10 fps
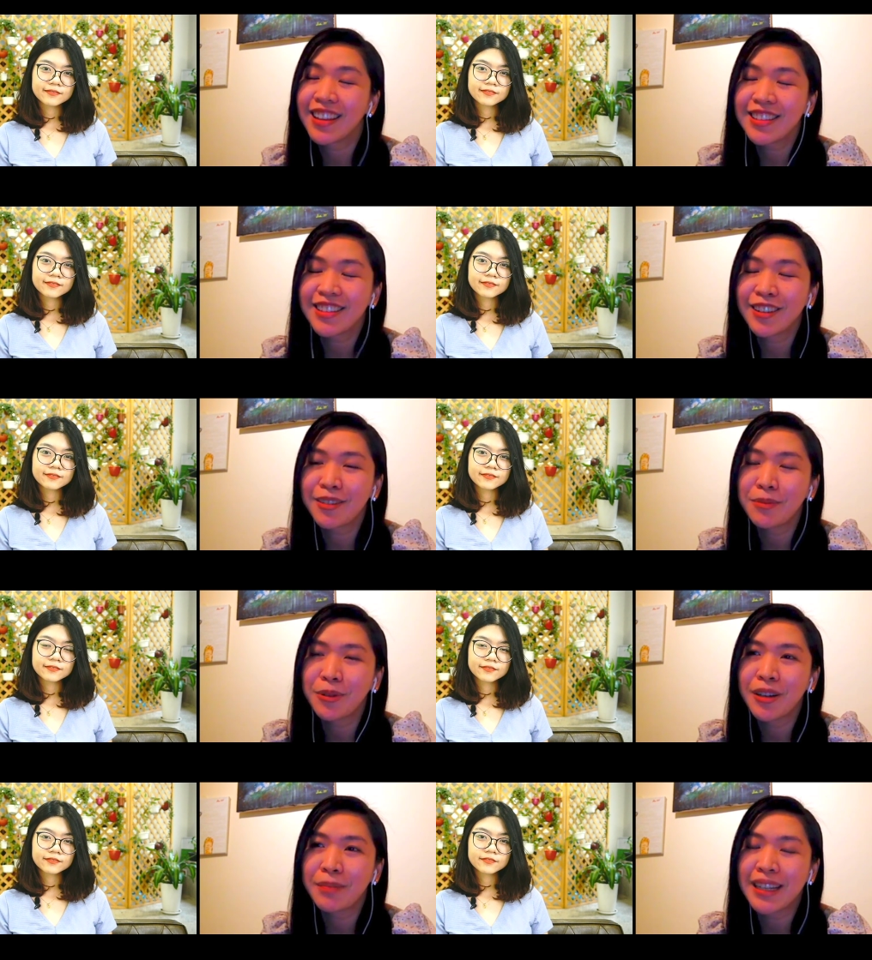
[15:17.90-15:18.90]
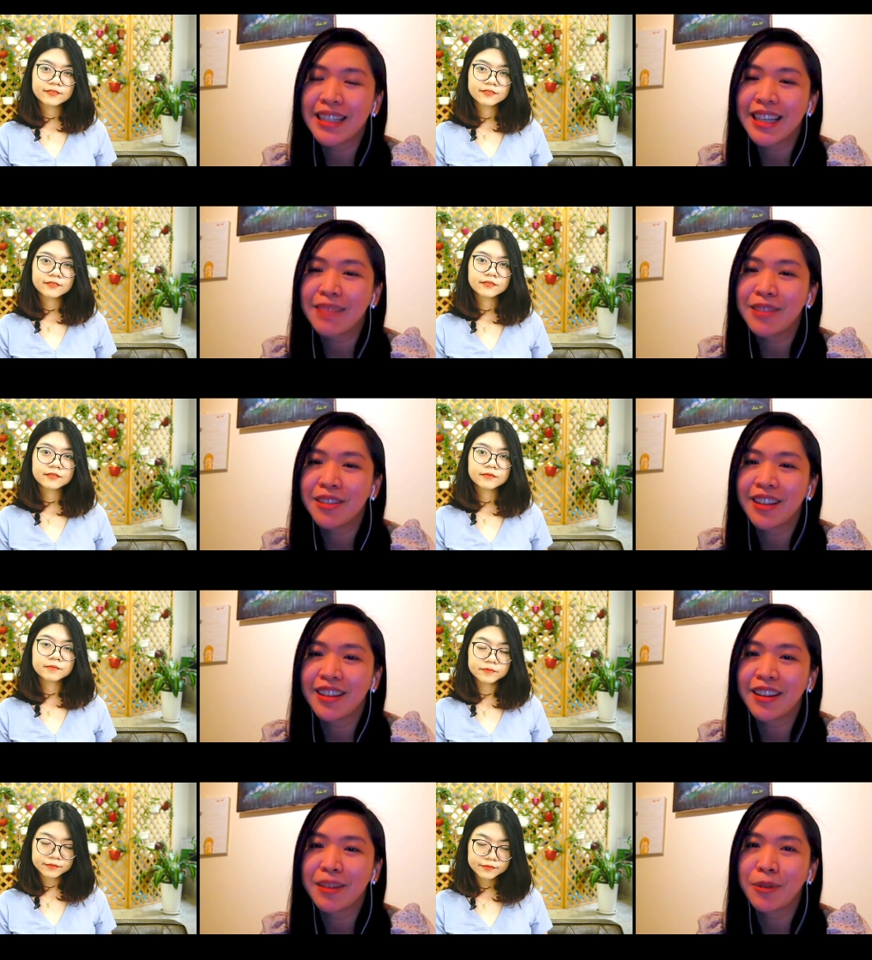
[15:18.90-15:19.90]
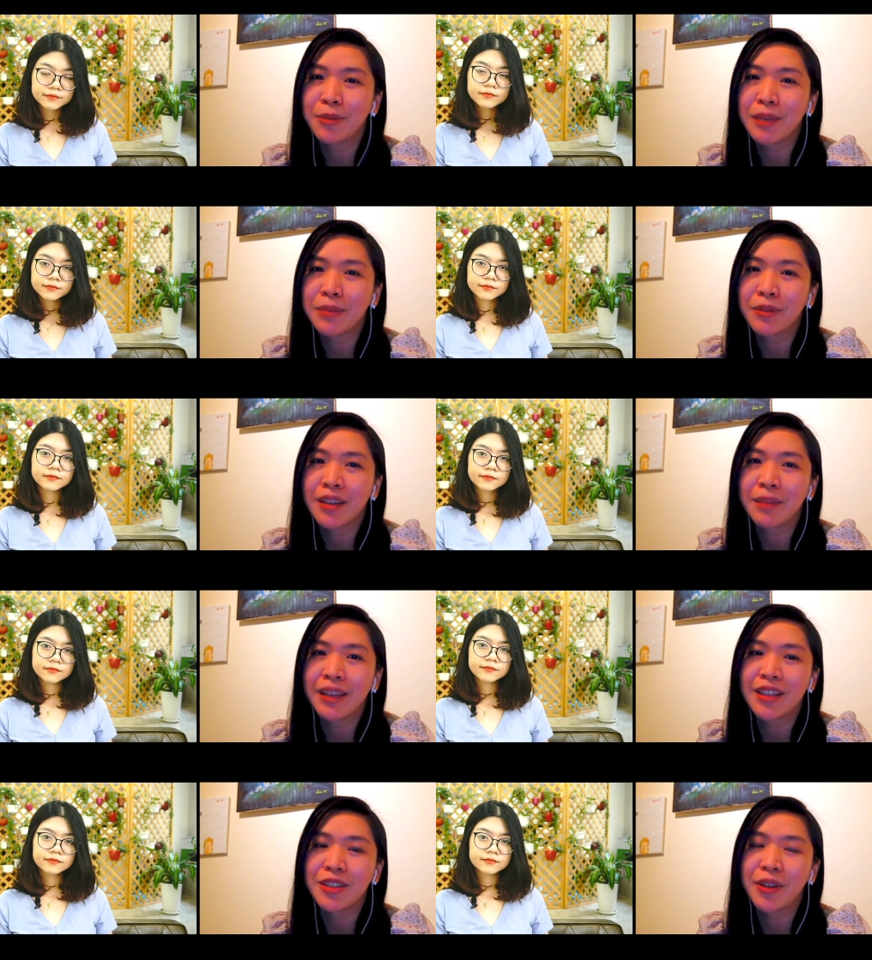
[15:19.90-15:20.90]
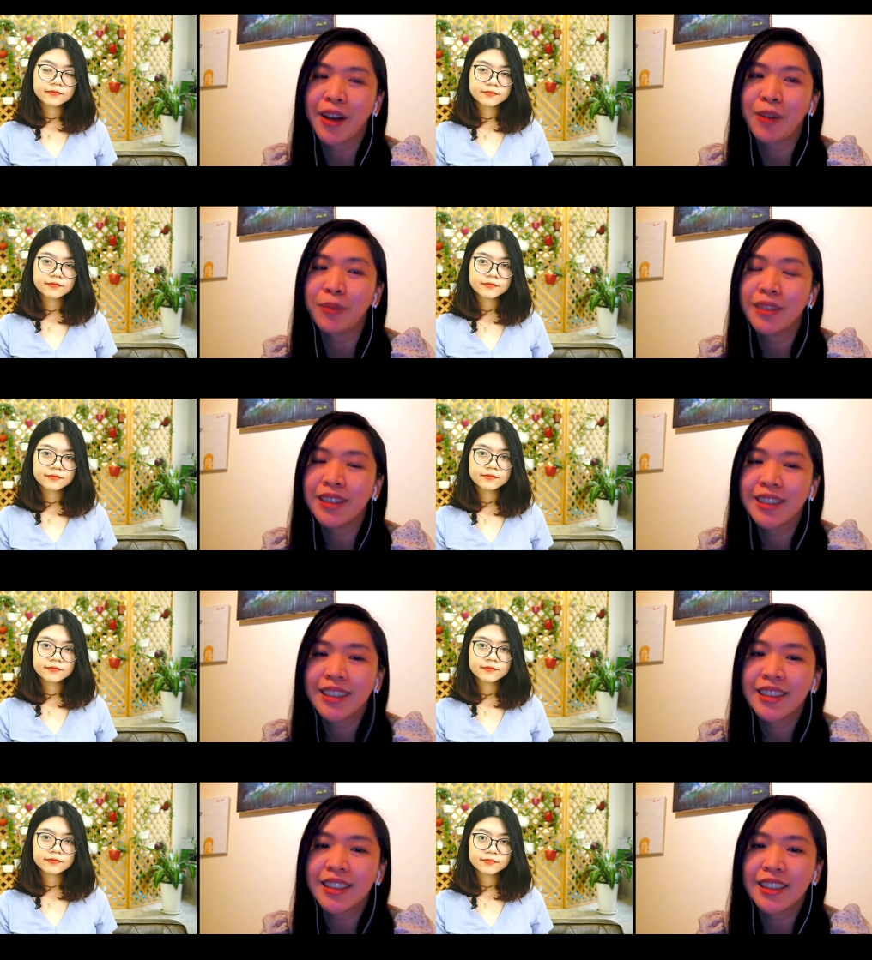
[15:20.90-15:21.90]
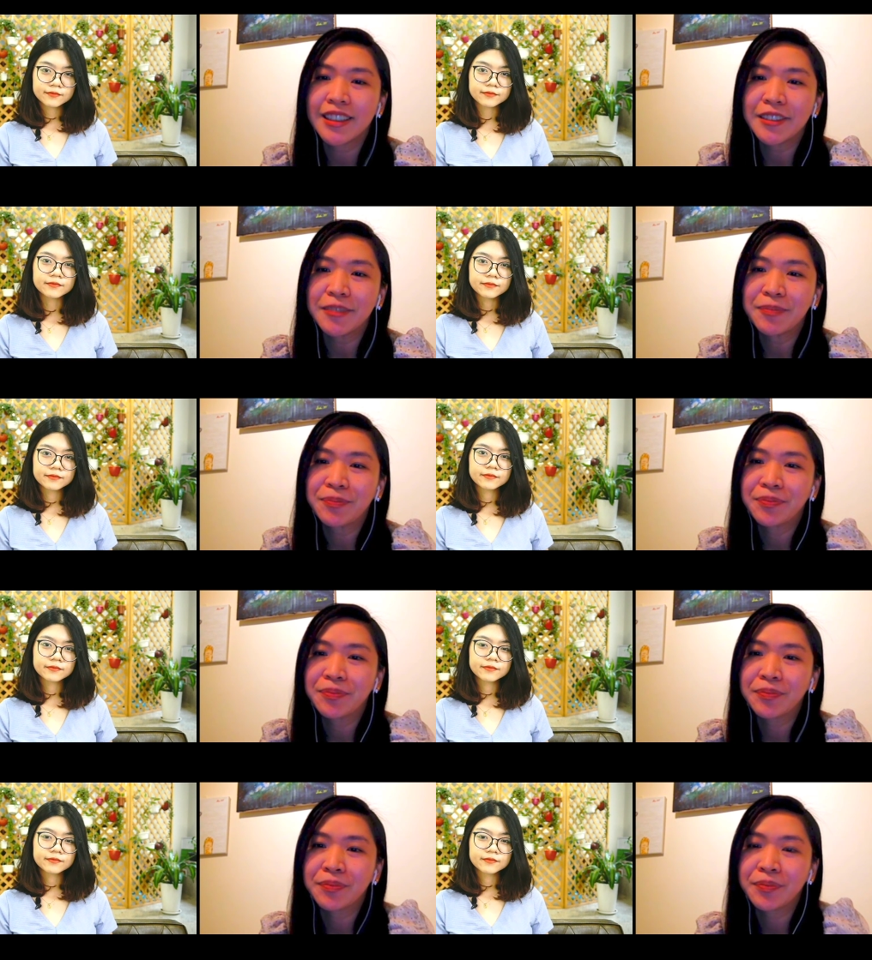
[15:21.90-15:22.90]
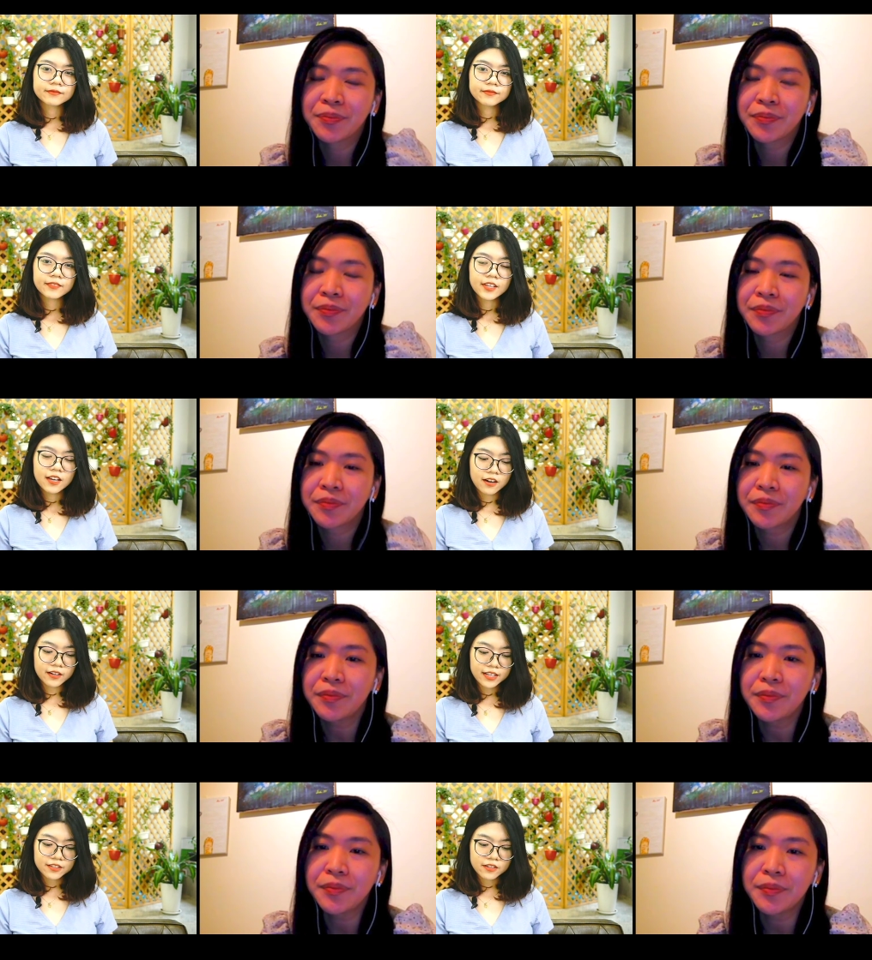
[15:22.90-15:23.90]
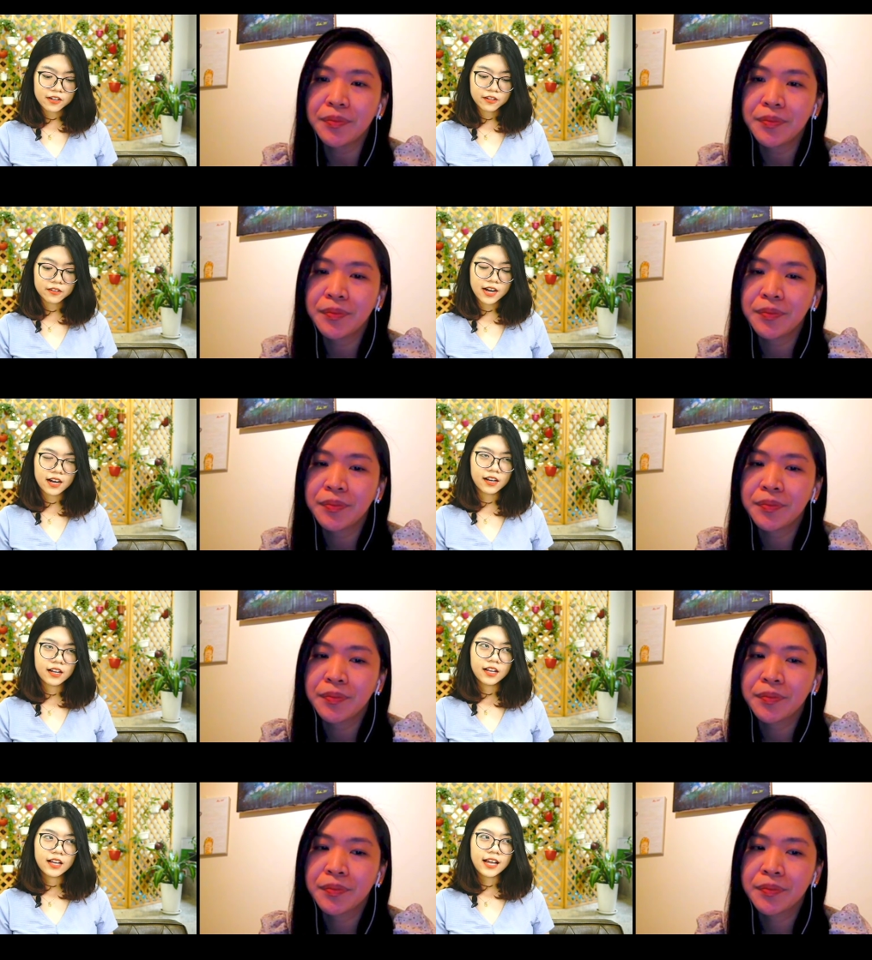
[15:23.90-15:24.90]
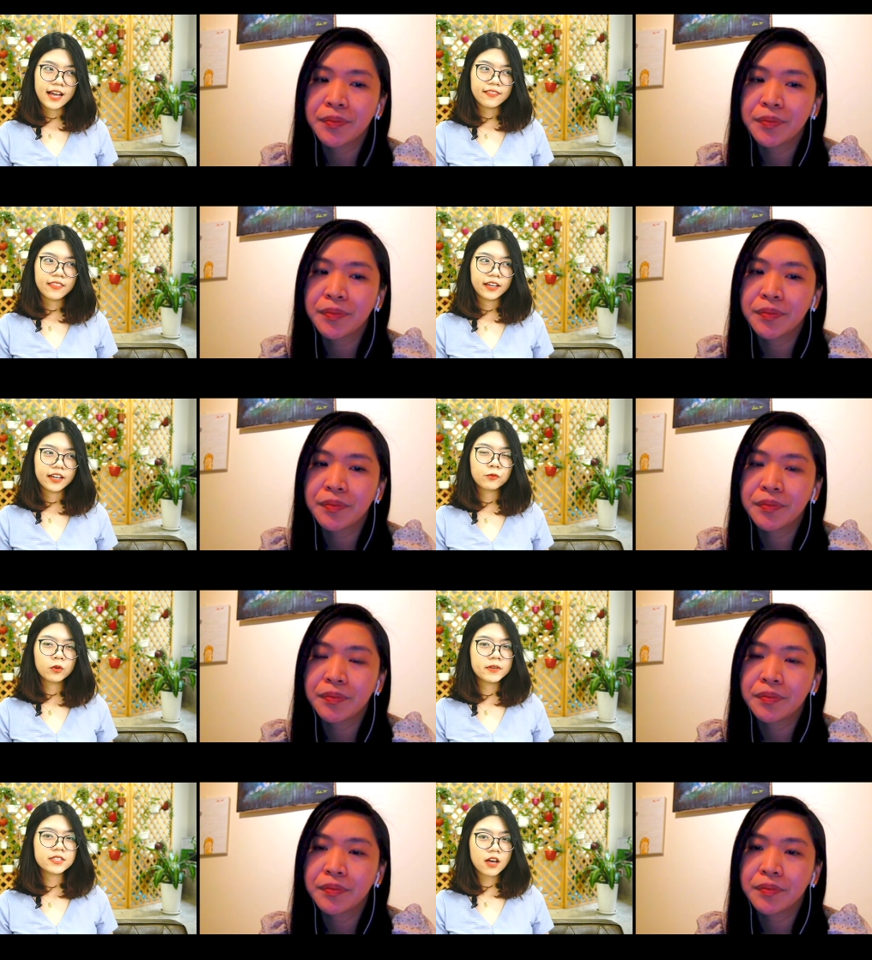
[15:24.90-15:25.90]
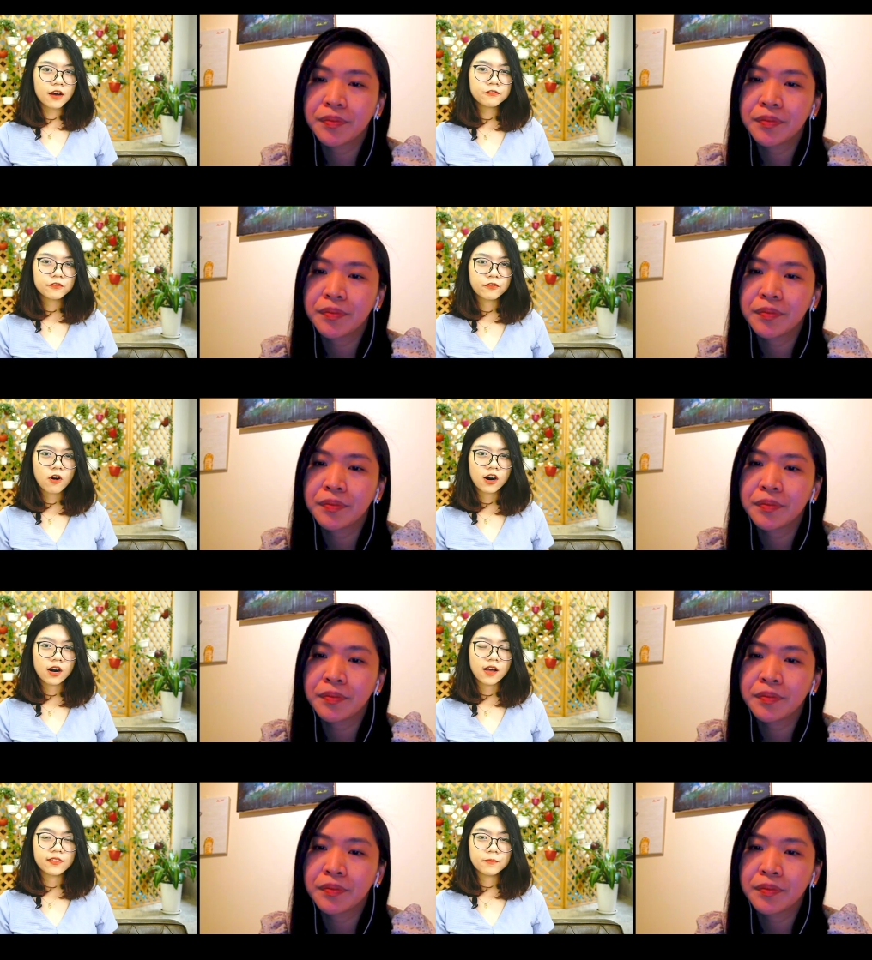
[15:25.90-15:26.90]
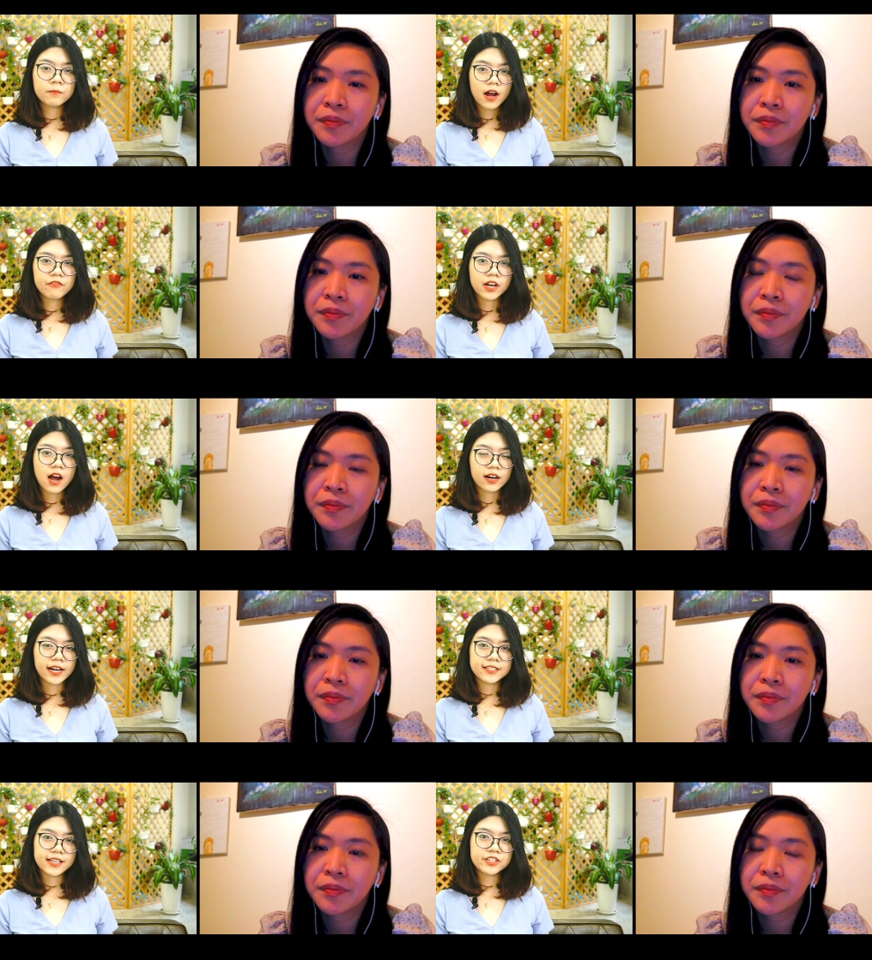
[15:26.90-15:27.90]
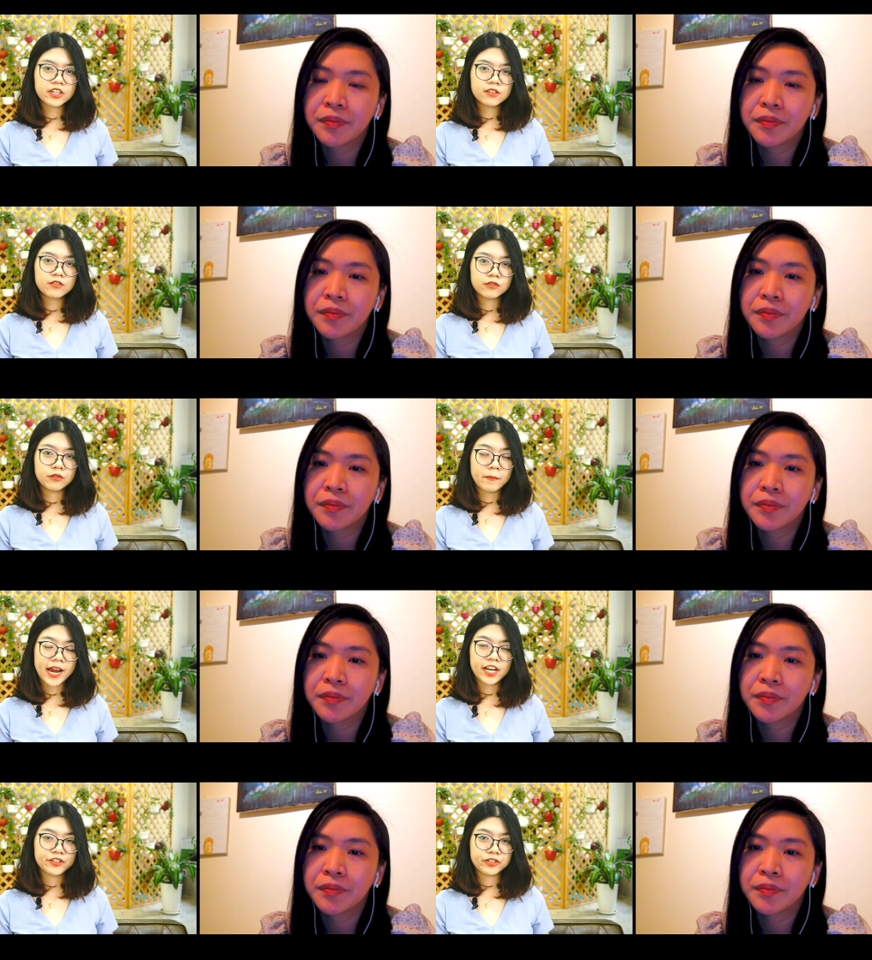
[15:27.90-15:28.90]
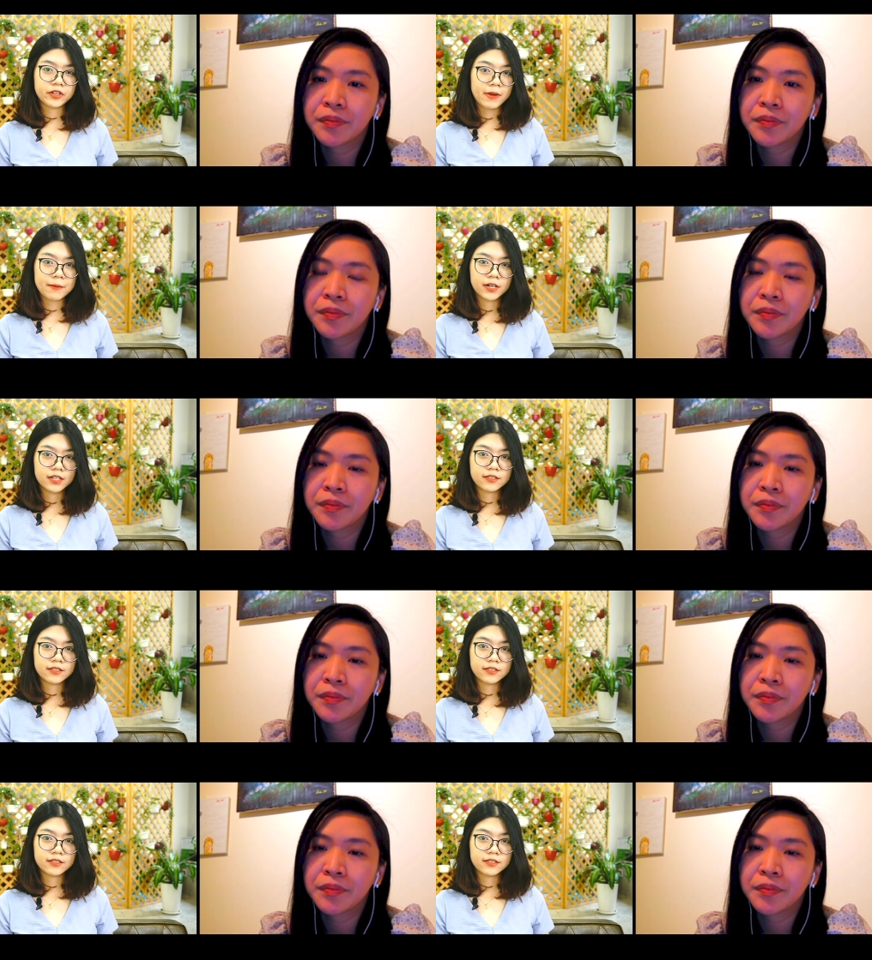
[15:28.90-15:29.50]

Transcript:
Speaker 1: this a lot more in my team so that there are more people coming in to help. Yeah.
Speaker 2: Okay, so uh, I think it would be tough for a nonprofit organization to manage the members,